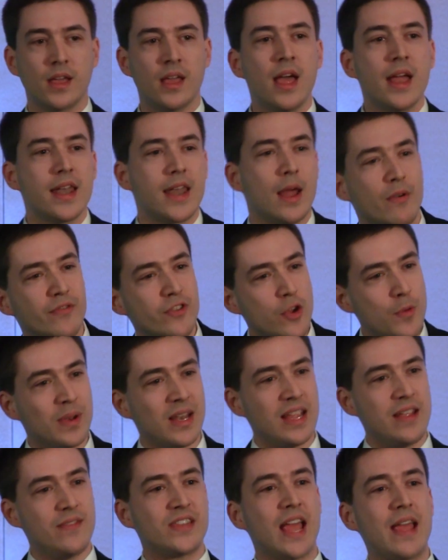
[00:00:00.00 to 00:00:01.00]
Now, if you
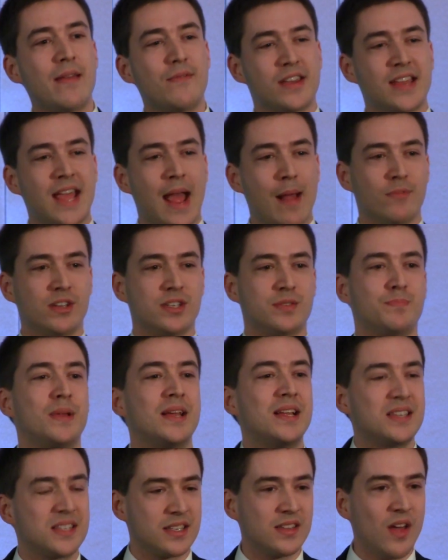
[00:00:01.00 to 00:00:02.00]
believe David Cameron's big
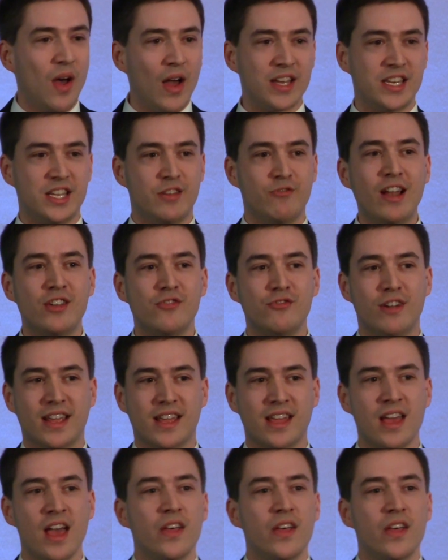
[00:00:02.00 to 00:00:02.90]
society rhetoric,